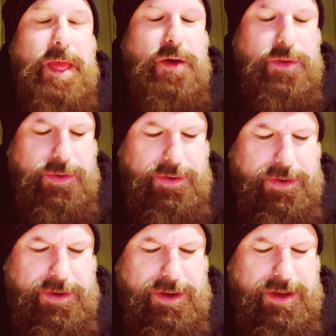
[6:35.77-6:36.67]

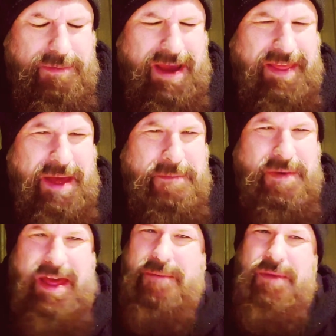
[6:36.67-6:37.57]
Oh man,
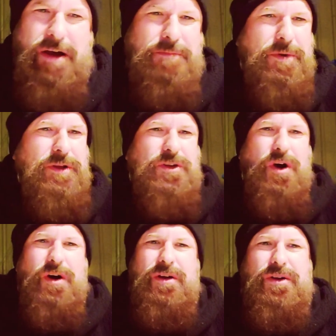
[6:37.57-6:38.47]
that mouth burns
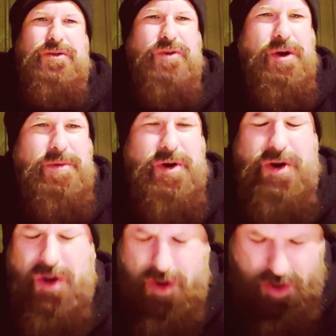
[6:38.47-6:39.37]
hot, throat burn.